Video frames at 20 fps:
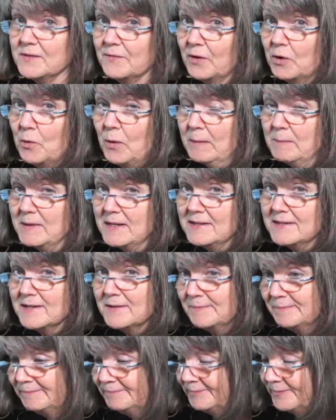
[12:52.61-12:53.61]
of equipment.
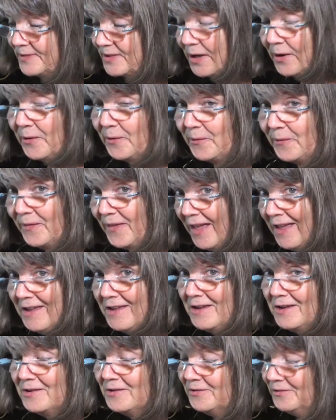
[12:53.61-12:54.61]
So
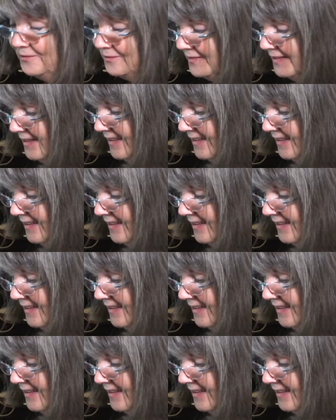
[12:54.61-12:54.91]
thank you.